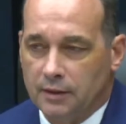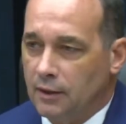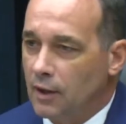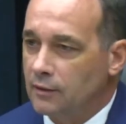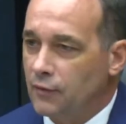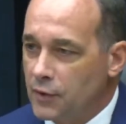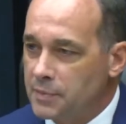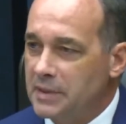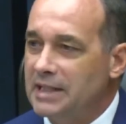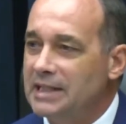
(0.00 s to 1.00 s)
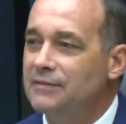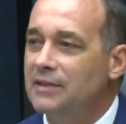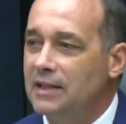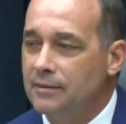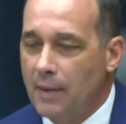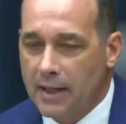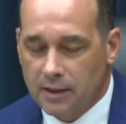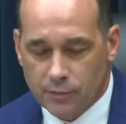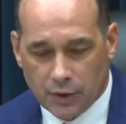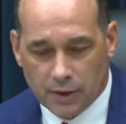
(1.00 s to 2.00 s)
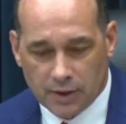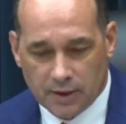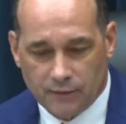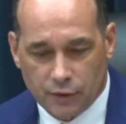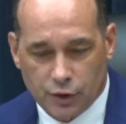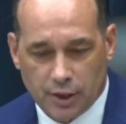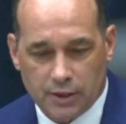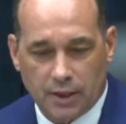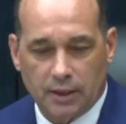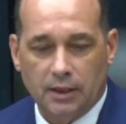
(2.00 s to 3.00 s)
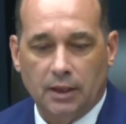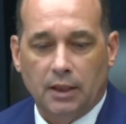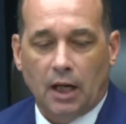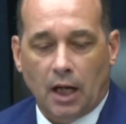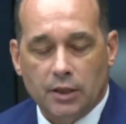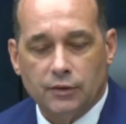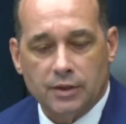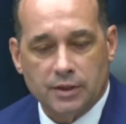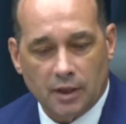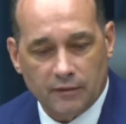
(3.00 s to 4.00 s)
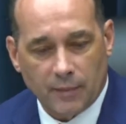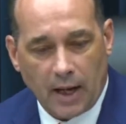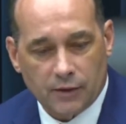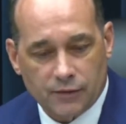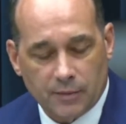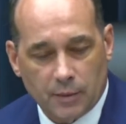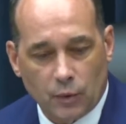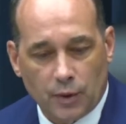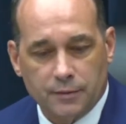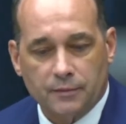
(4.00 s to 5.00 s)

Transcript: law enforcement even in my community in Virginia, hundreds of miles from the border.